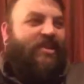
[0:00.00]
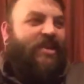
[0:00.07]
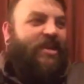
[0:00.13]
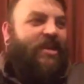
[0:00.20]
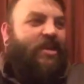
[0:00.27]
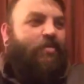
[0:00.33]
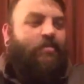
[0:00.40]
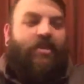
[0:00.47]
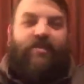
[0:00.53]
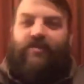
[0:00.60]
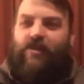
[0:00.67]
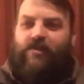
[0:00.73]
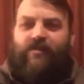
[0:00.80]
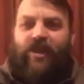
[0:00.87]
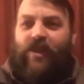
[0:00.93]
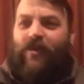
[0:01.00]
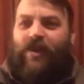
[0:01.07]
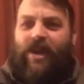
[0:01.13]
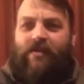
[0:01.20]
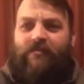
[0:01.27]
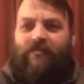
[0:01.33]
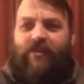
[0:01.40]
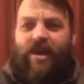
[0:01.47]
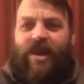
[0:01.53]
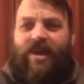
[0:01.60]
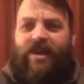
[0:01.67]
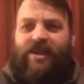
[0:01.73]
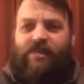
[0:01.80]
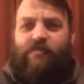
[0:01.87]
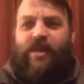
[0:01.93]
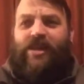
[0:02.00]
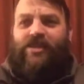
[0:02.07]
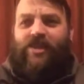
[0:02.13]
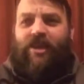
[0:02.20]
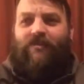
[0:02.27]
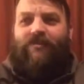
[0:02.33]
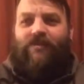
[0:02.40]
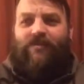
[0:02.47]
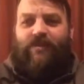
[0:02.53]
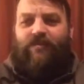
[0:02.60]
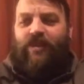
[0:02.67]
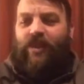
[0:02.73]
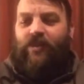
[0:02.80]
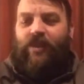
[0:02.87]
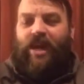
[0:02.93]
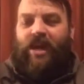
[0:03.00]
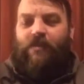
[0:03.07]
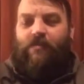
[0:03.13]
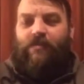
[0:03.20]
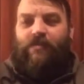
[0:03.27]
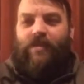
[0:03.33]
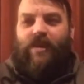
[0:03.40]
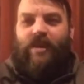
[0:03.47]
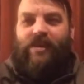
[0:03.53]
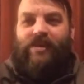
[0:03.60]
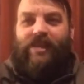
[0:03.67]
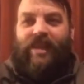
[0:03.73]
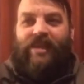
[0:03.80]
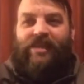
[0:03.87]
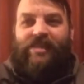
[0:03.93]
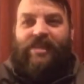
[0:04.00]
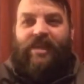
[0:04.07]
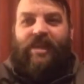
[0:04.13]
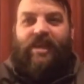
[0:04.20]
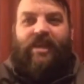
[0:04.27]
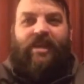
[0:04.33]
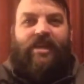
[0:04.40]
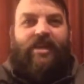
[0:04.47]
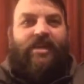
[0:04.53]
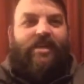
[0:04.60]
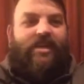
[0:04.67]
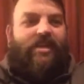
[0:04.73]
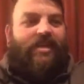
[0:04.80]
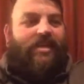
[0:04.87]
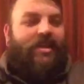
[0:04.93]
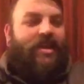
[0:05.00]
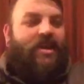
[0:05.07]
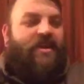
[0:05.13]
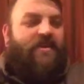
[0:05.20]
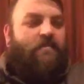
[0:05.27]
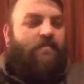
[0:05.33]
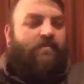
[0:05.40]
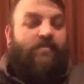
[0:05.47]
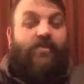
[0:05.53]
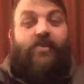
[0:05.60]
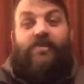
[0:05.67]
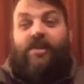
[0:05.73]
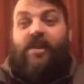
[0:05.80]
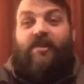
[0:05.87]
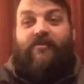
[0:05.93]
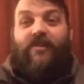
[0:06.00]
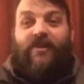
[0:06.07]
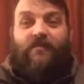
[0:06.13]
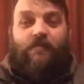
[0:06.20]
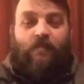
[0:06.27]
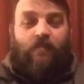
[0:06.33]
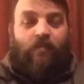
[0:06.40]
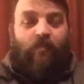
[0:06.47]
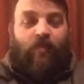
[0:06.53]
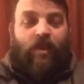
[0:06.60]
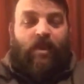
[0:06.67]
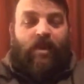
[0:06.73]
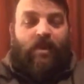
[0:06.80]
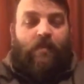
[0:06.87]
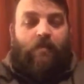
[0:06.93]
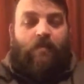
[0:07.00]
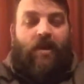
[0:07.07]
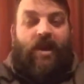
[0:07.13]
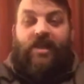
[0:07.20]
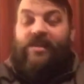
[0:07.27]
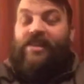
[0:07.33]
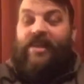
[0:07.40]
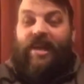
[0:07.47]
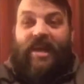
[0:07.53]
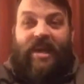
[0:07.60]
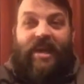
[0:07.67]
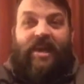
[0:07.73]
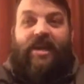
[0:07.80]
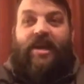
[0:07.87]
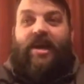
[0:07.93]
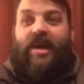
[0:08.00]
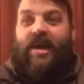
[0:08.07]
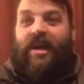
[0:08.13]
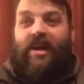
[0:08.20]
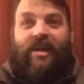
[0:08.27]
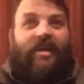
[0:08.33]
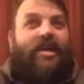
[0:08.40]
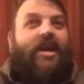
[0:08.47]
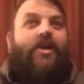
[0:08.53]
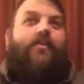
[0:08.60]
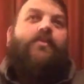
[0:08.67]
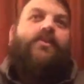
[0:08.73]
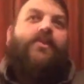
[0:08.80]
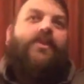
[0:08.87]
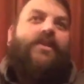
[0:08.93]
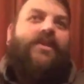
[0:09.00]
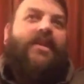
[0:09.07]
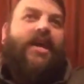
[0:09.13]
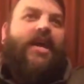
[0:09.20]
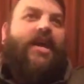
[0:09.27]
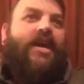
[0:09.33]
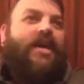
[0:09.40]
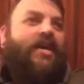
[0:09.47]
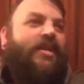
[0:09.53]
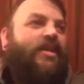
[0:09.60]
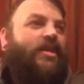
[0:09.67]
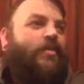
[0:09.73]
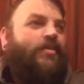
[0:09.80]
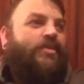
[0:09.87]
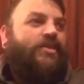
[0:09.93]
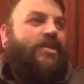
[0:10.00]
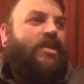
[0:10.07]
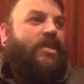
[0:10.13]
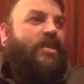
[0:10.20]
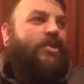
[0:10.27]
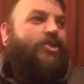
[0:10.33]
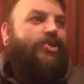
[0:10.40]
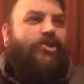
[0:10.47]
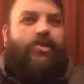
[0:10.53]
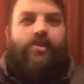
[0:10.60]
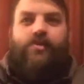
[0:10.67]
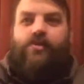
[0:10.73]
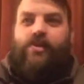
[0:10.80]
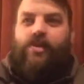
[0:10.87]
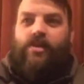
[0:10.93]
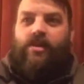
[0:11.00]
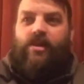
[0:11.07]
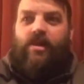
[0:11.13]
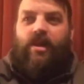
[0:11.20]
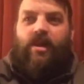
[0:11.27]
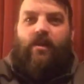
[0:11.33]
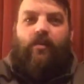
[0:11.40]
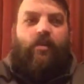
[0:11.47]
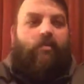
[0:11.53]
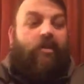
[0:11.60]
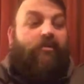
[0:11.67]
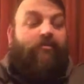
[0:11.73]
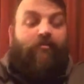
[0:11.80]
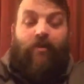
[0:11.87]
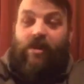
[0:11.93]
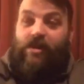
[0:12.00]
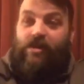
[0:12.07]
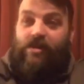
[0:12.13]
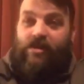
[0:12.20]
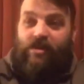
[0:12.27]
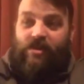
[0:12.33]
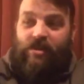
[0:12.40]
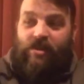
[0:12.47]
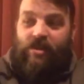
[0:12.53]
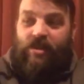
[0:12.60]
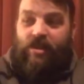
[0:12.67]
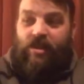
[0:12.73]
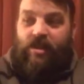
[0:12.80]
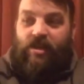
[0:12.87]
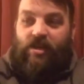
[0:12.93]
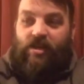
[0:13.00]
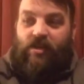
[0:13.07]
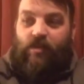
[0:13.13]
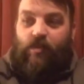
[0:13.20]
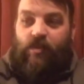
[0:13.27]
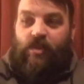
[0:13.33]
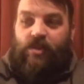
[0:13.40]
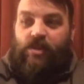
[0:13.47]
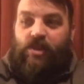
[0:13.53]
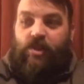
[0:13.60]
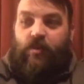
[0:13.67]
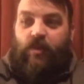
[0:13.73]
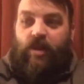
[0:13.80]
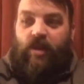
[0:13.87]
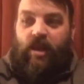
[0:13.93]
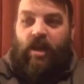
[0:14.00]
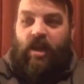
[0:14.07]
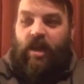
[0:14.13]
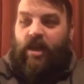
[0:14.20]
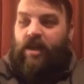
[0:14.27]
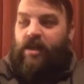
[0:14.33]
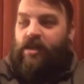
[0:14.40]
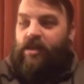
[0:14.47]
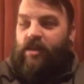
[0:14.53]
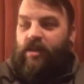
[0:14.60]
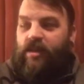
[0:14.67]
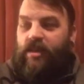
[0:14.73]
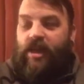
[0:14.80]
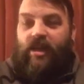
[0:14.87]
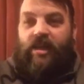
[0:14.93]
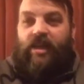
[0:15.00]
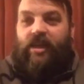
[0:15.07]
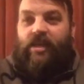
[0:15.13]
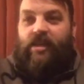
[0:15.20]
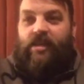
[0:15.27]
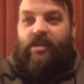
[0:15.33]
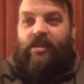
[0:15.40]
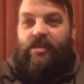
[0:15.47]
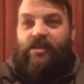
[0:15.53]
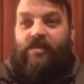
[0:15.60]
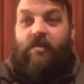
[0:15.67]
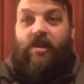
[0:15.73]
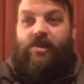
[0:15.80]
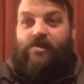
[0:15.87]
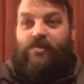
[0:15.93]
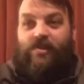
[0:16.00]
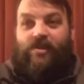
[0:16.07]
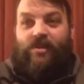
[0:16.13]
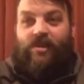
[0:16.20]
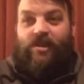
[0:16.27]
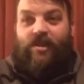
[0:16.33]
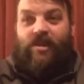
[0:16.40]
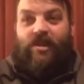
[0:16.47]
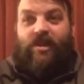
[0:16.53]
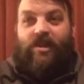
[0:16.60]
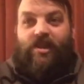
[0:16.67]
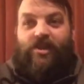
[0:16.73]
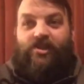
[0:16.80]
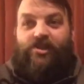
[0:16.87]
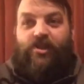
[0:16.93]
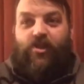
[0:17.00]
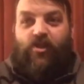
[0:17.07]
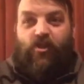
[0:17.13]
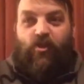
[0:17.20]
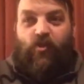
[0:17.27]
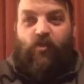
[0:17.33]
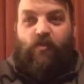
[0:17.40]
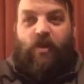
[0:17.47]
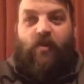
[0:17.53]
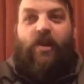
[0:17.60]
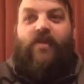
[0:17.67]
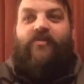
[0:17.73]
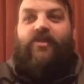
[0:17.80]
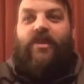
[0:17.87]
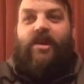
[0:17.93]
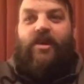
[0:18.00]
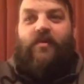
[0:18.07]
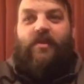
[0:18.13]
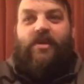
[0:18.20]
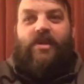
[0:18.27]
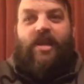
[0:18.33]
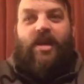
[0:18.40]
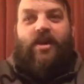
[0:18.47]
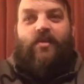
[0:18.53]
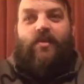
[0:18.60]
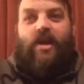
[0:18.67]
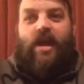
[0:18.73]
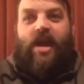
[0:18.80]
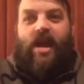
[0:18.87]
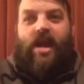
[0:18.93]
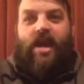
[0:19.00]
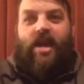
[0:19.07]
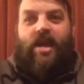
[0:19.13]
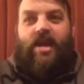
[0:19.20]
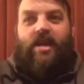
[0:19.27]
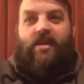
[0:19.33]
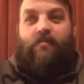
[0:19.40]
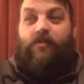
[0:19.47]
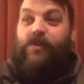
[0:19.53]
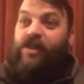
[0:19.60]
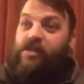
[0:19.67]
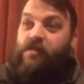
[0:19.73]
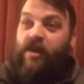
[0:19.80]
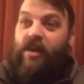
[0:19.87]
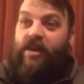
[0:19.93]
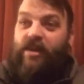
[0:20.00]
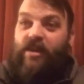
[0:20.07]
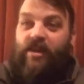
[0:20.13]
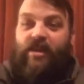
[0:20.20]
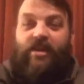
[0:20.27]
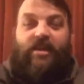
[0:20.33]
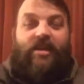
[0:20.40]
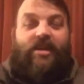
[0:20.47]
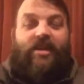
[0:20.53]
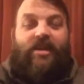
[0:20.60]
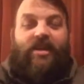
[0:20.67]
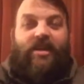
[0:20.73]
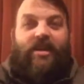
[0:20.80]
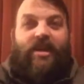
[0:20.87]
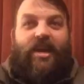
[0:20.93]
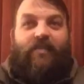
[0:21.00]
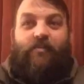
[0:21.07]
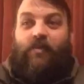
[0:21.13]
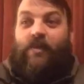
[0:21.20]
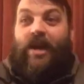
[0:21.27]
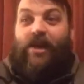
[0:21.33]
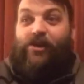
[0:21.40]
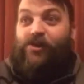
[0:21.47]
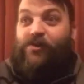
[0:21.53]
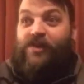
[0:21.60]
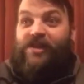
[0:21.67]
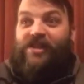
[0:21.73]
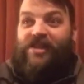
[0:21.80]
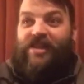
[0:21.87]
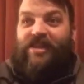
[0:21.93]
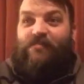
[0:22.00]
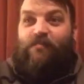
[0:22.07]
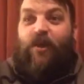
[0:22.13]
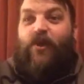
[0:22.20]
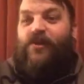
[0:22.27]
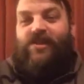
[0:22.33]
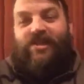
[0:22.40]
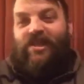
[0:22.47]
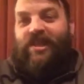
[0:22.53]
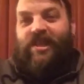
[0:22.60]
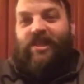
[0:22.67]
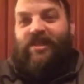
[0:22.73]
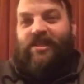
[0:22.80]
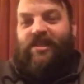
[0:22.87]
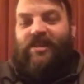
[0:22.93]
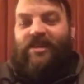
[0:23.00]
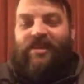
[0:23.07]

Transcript: but if you're a video game fan, it's based off of the video game Daisy, so it's a lot of fun. But today I got word that there was a shoot one of my friends was doing, and they needed some extras. So my wife and I went down and participated, and we were extras in a bar scene.